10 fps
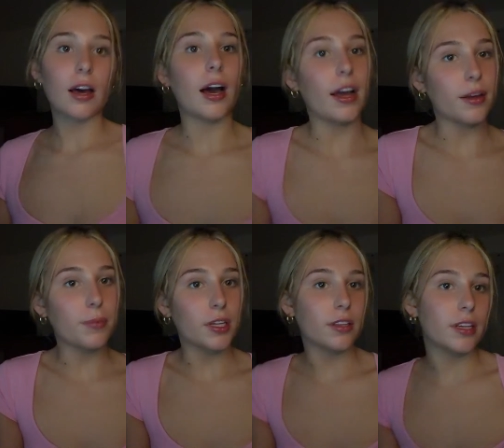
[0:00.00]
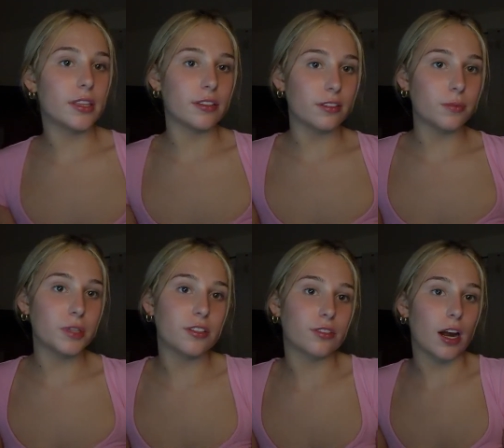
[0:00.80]
Hi, I'm Haley, and this is me
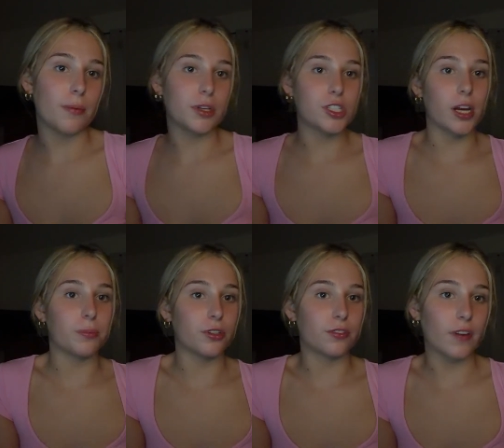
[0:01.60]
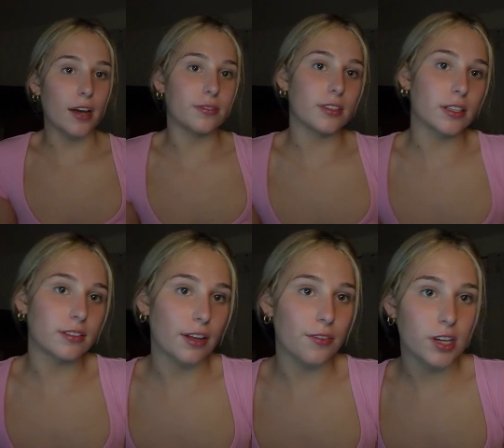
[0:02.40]
describing chapters 5, 6,
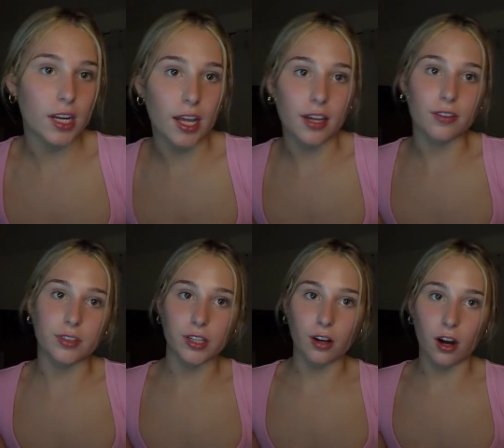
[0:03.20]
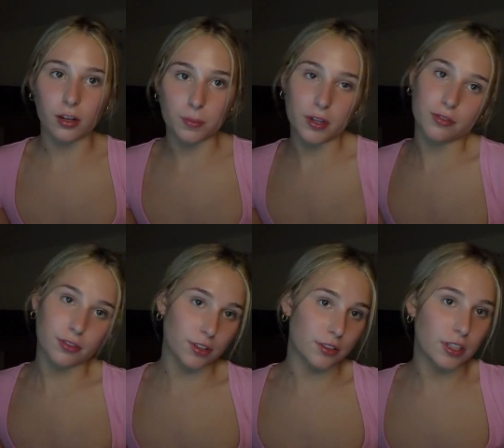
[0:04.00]
7, and 8 of Legal Argument
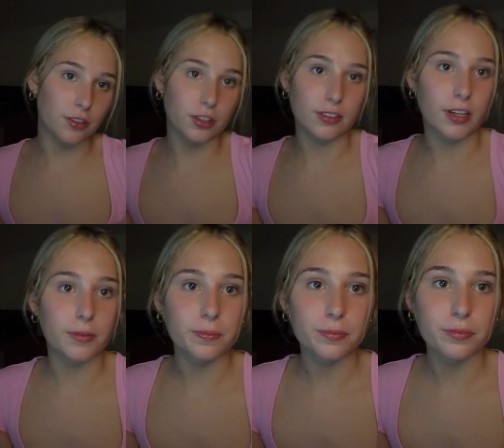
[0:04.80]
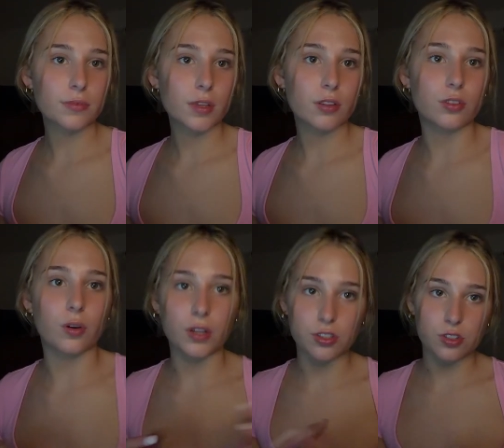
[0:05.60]
for Legal Reasoning. So,
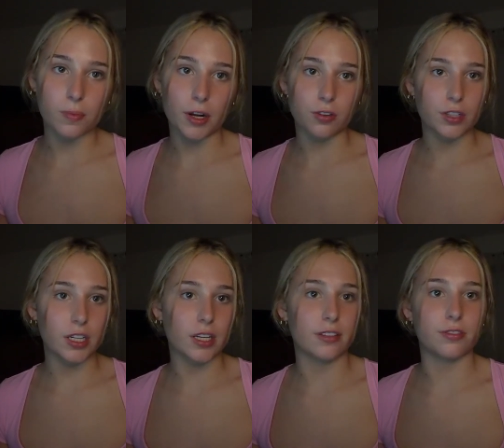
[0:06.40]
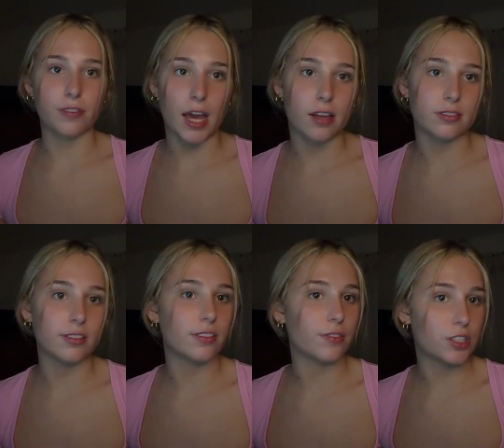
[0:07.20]
instrumental reading is fast,
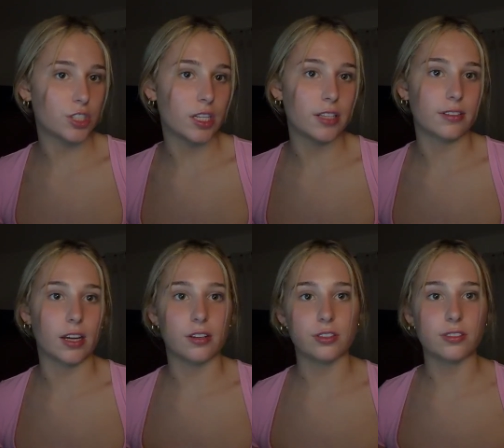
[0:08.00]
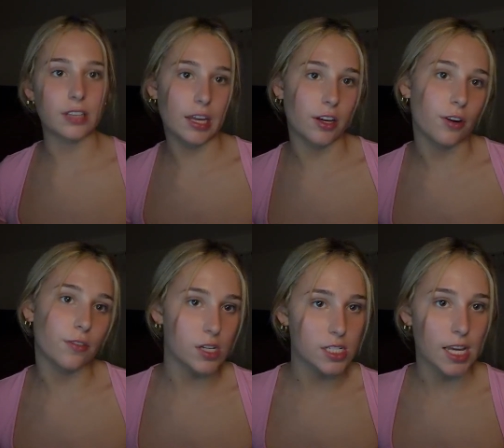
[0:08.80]
it's efficient, it's kind of just scanning
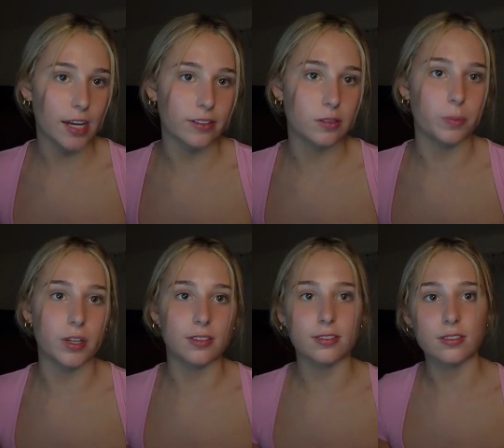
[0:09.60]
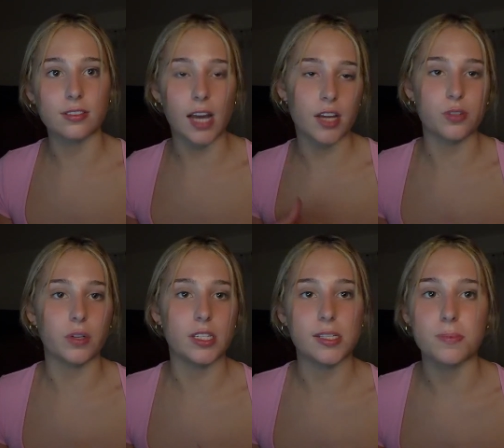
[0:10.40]
over a text, but it's not doing
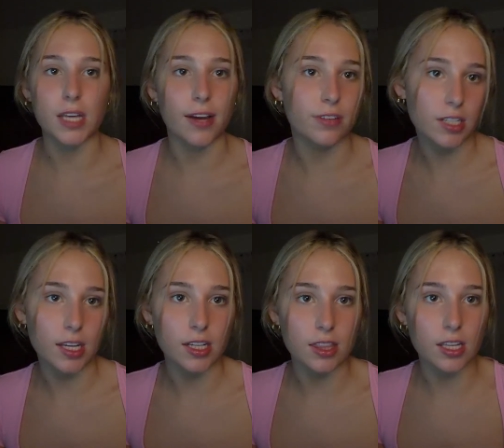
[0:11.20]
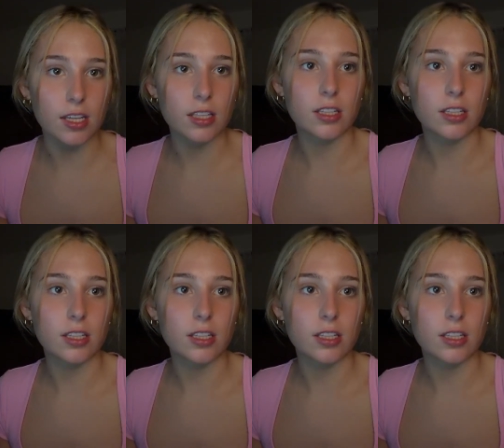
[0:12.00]
a deep dive into anything.